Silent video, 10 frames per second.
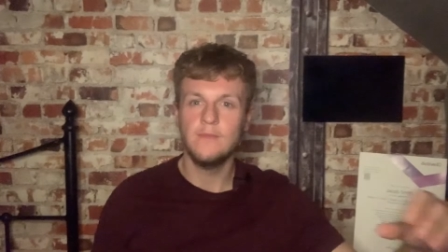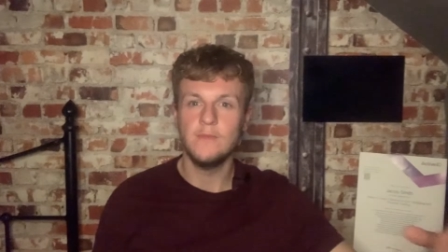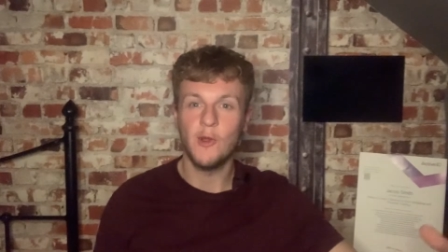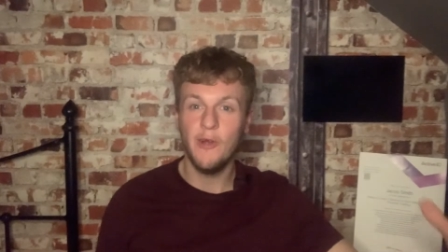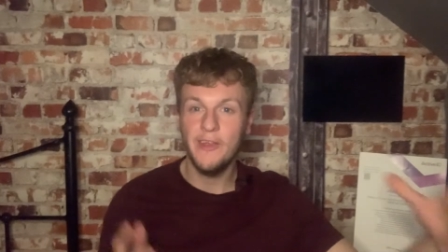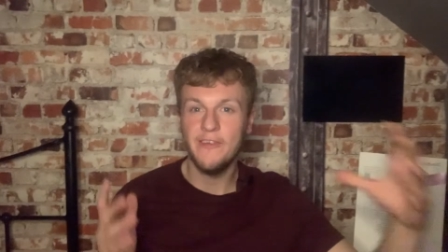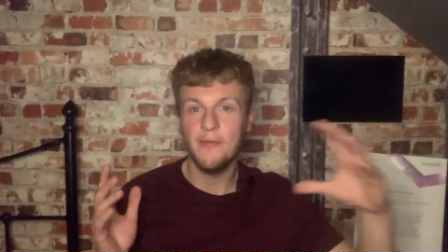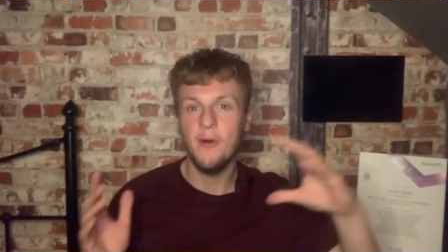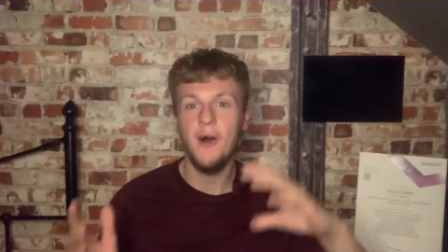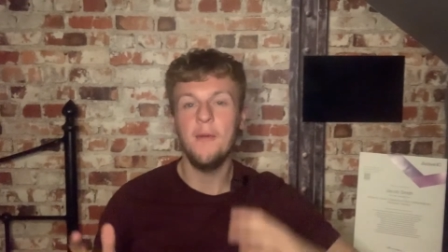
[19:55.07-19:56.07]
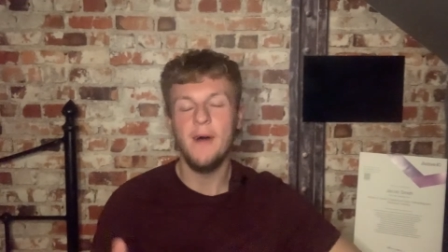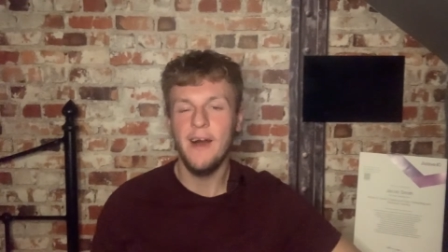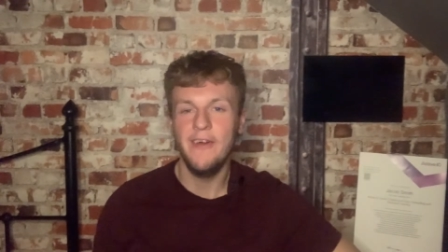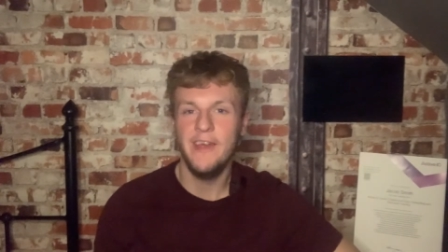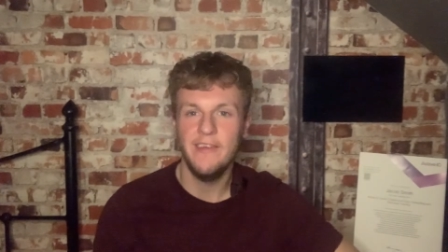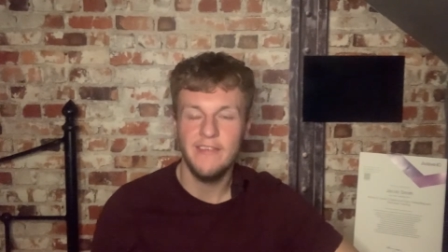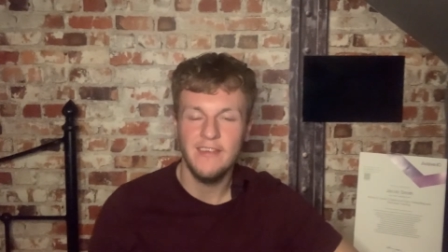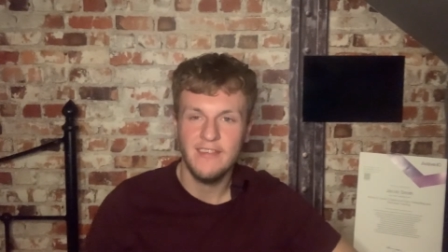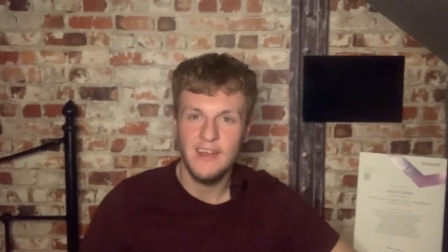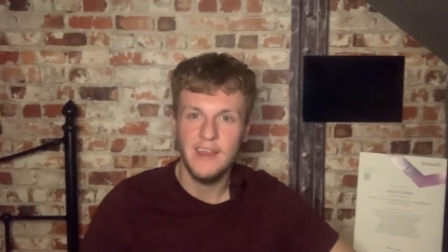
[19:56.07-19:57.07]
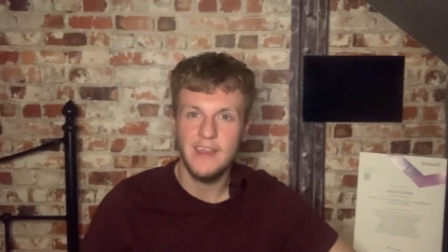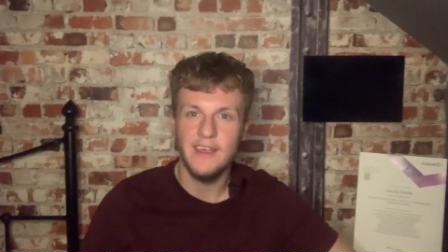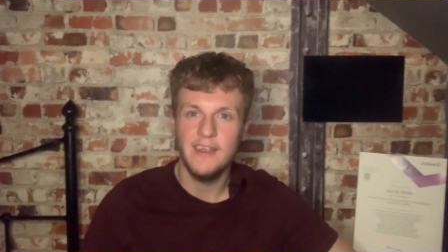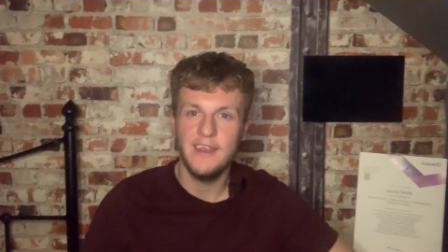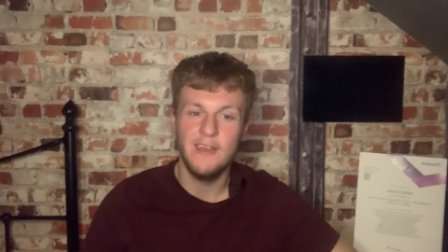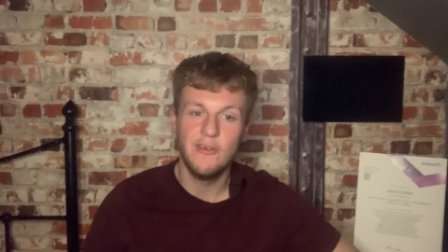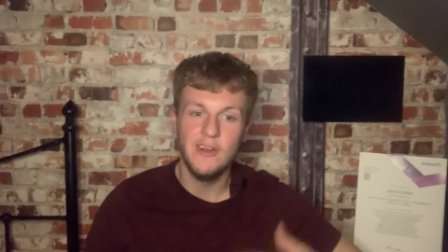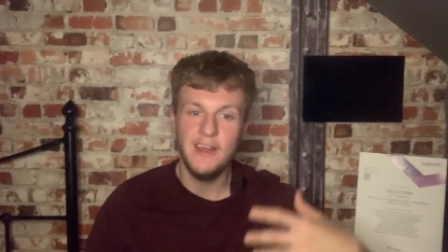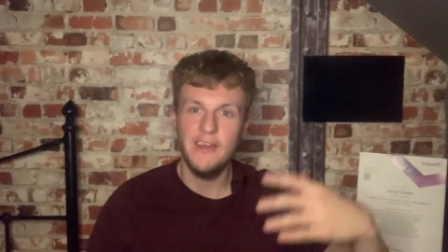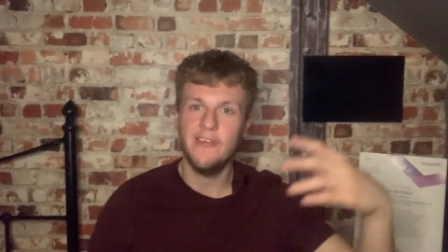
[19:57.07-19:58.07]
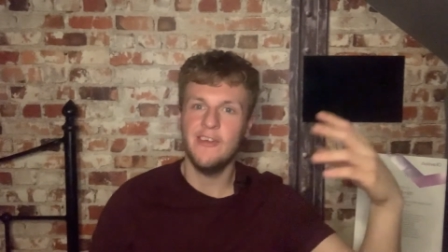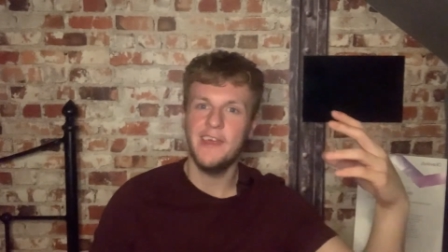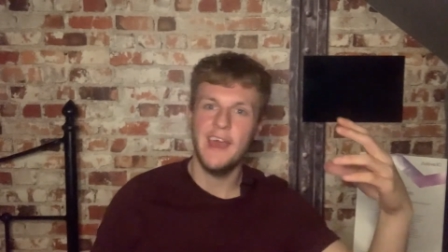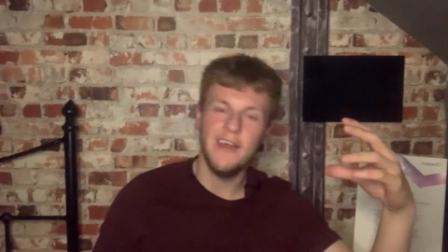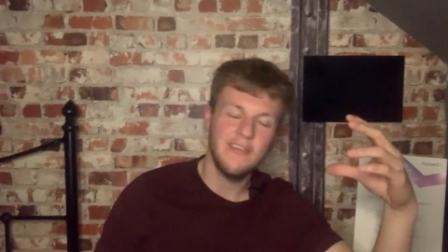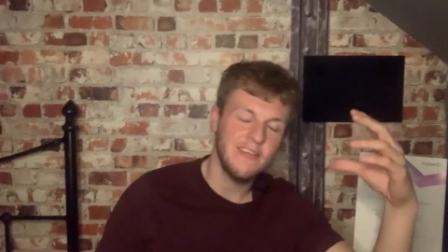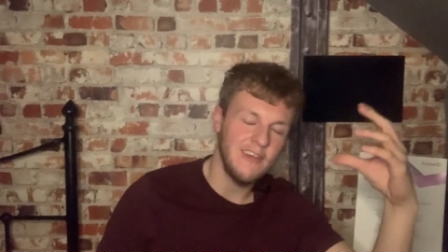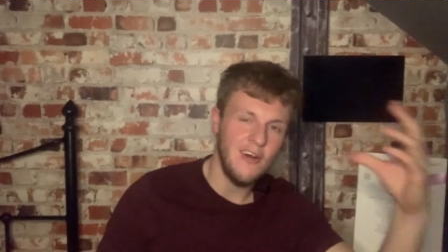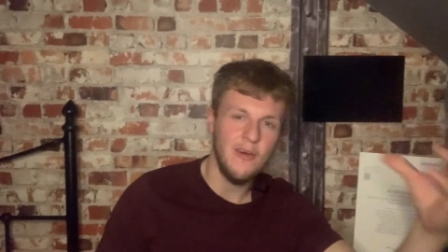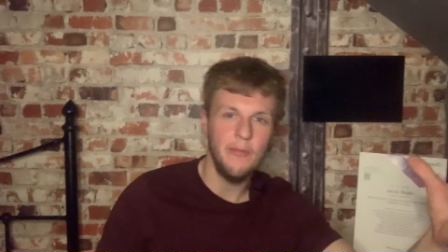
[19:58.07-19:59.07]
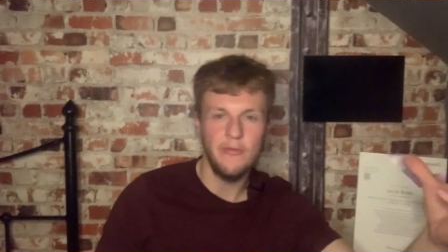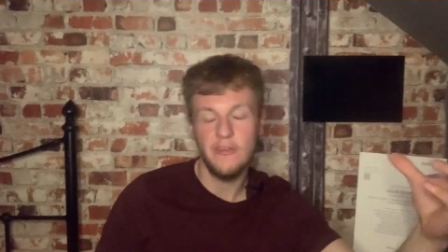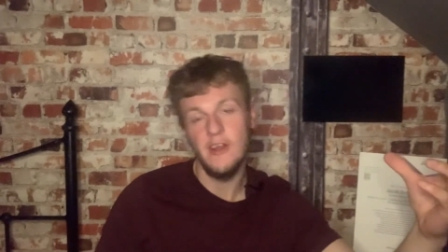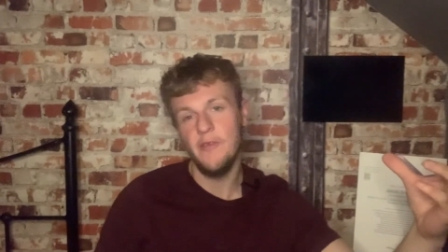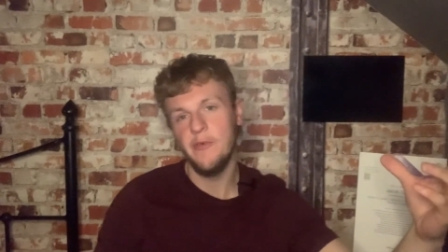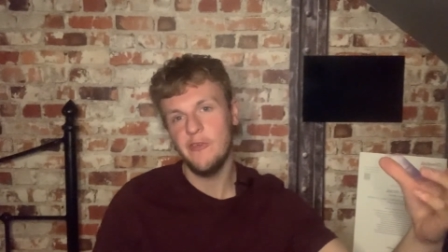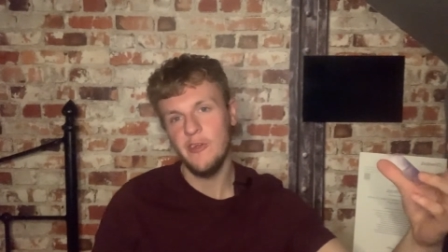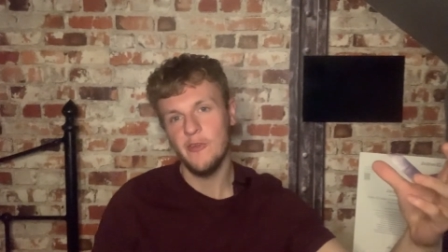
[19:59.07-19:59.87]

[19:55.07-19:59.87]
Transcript: The craziest part about it is it's like you can literally get SARMs delivered to your